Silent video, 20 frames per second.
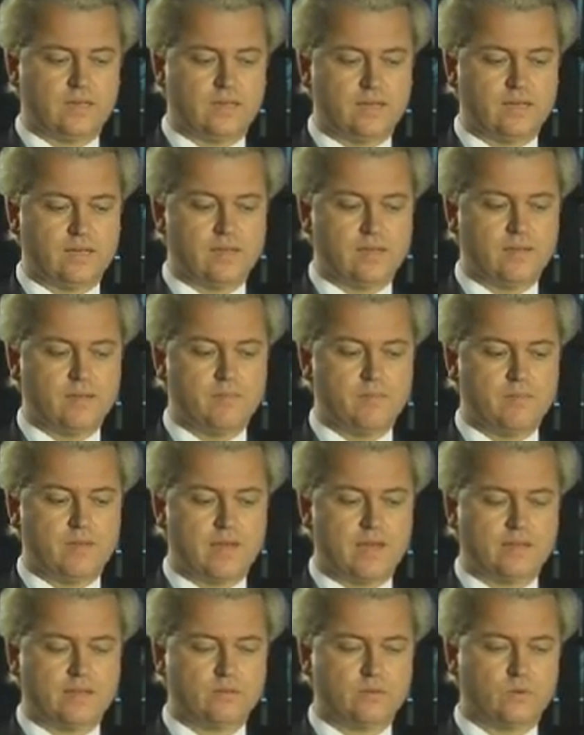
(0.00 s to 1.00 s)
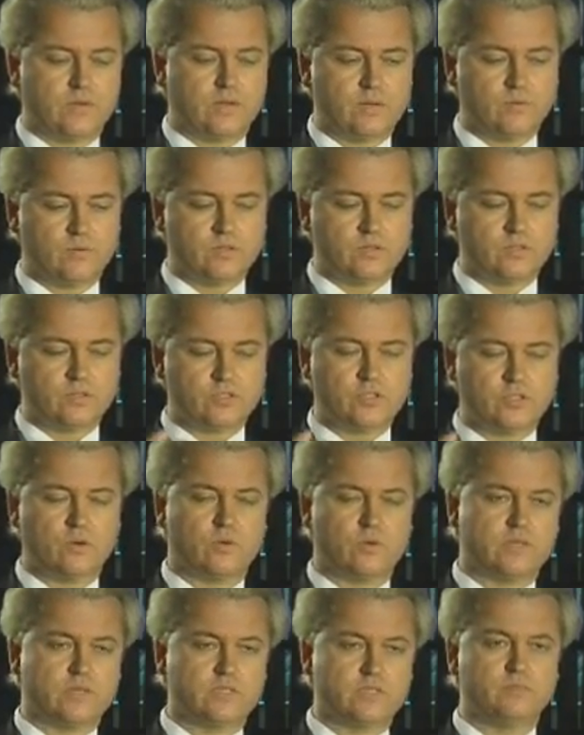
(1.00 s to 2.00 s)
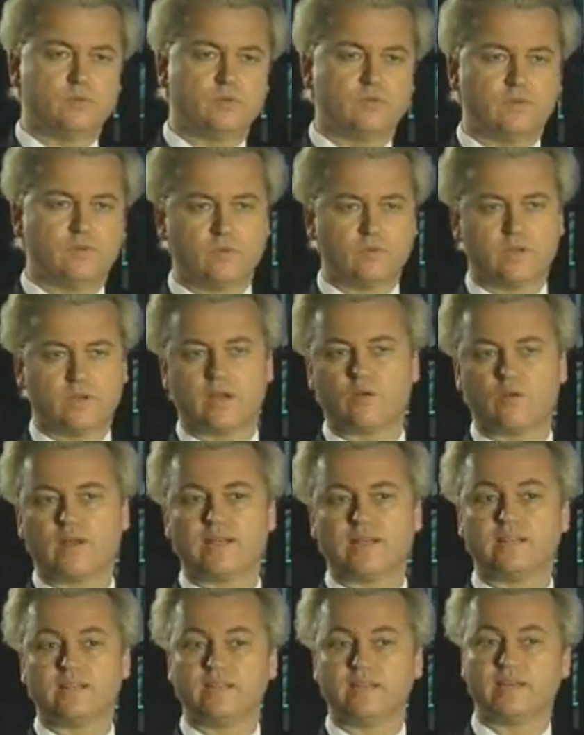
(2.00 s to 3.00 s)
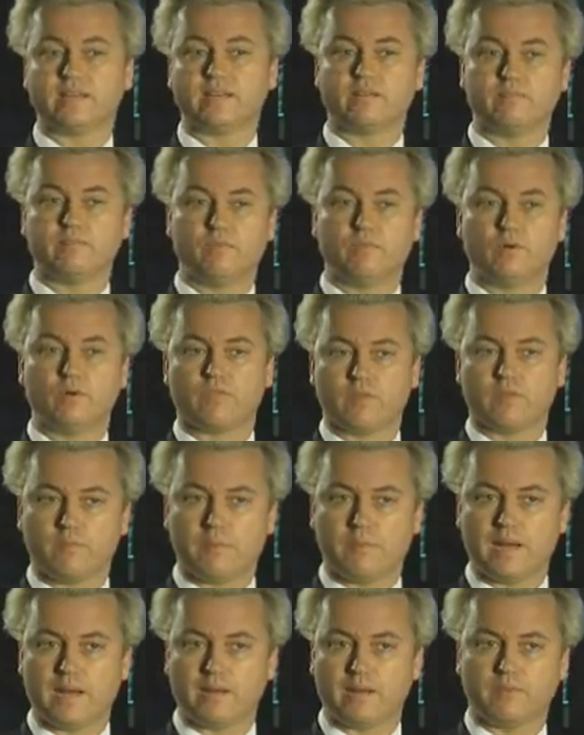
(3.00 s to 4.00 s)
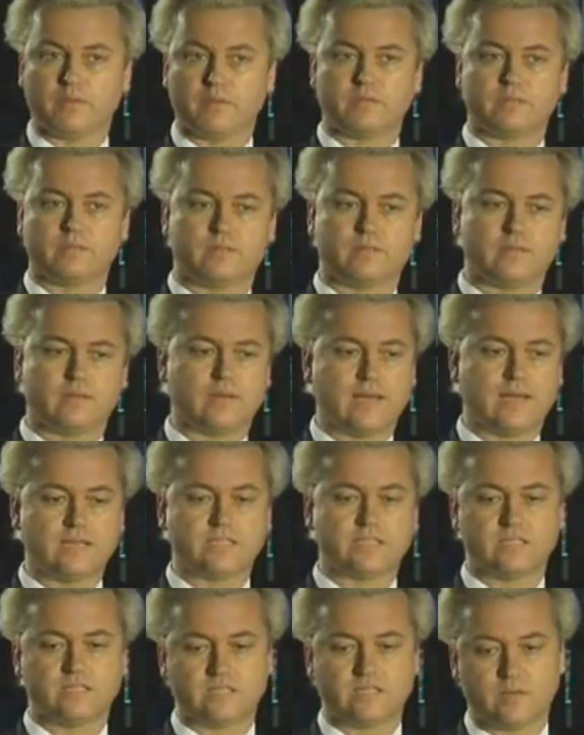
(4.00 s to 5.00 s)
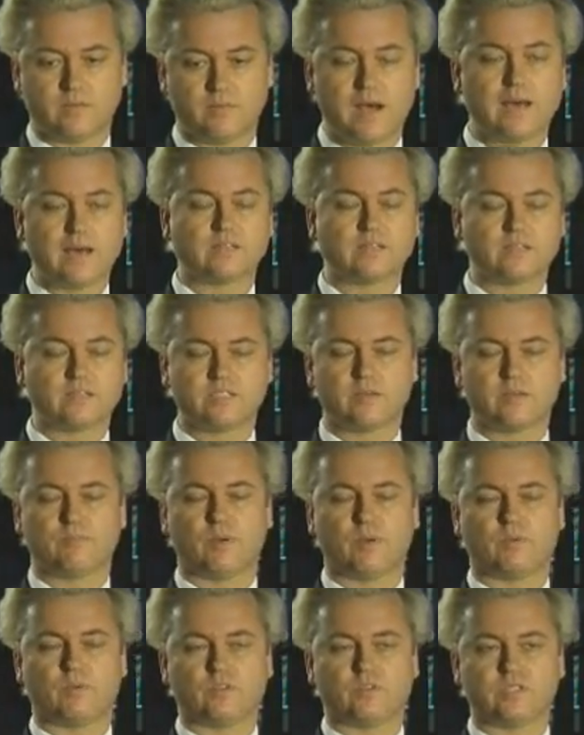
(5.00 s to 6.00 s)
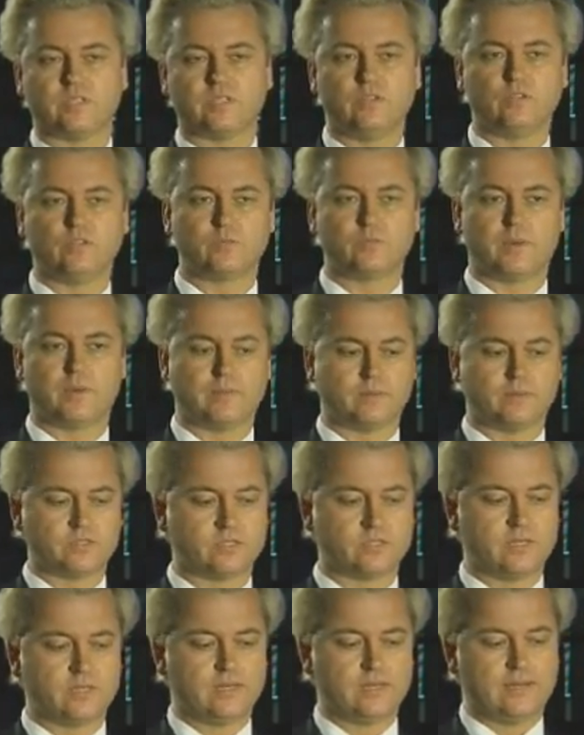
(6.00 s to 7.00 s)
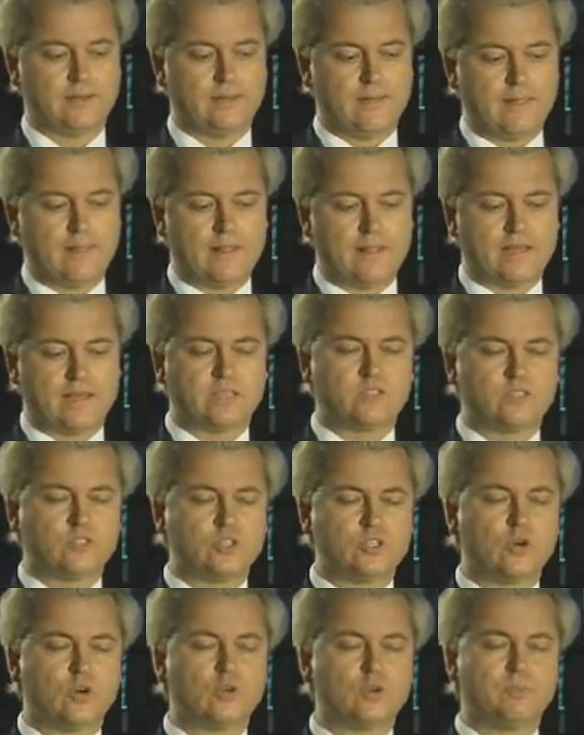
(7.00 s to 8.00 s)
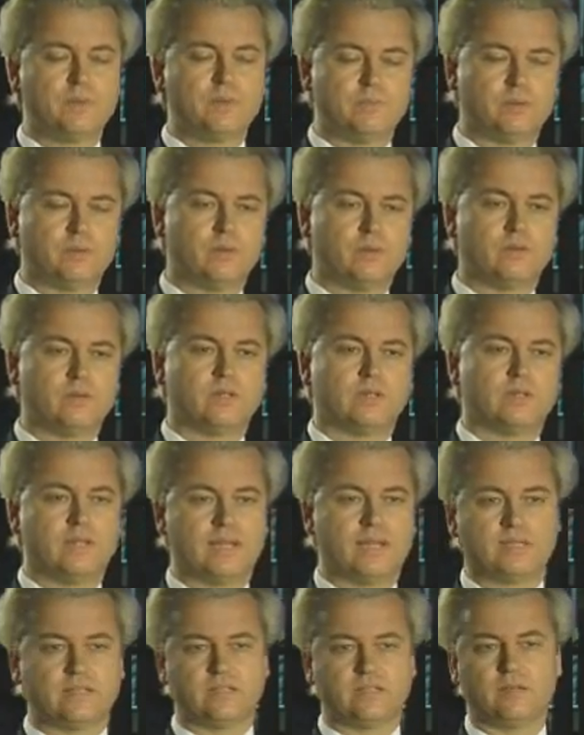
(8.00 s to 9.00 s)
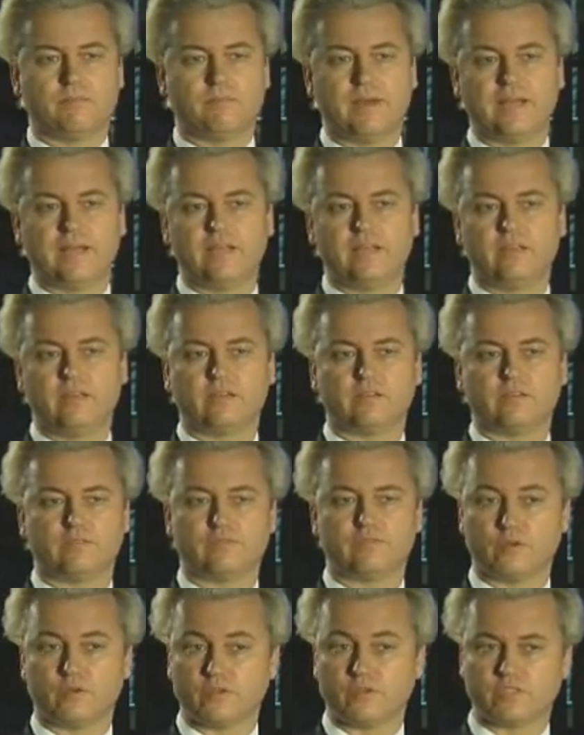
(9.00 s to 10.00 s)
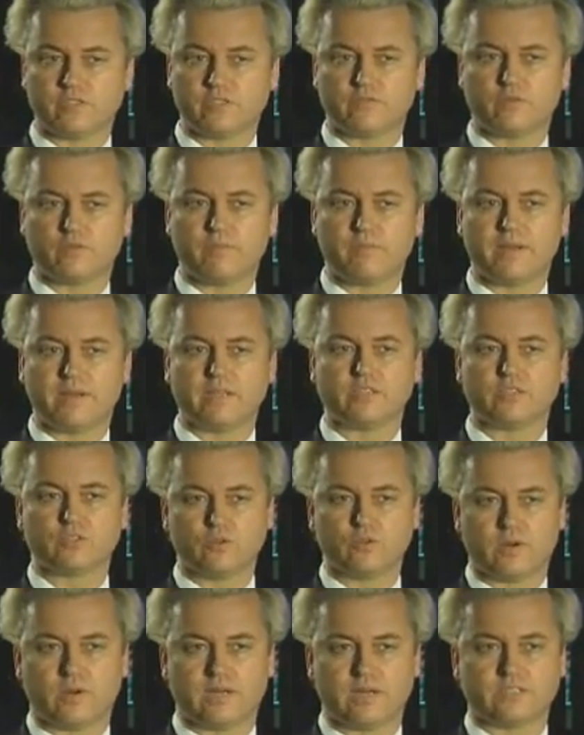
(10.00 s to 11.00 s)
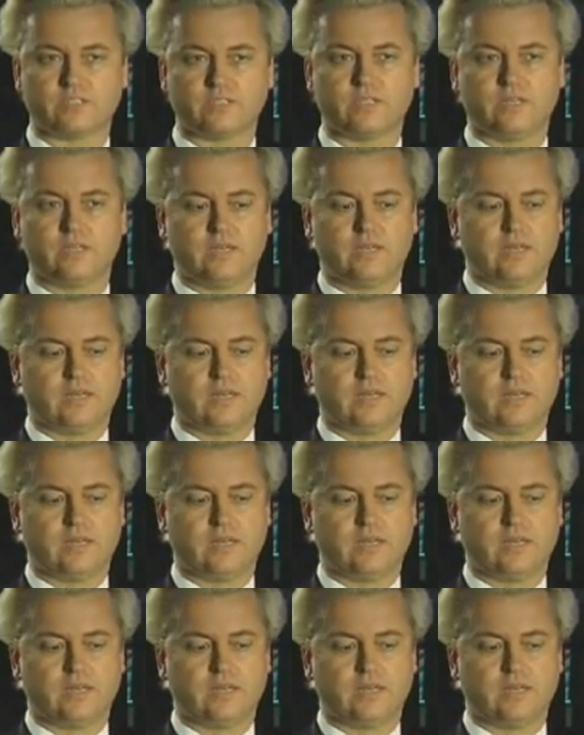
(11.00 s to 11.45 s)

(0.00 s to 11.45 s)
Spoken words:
And what I want to show with this movie, what I already did, both in Parliament as in some articles I published in newspapers, is to show the people that many verses from many surahs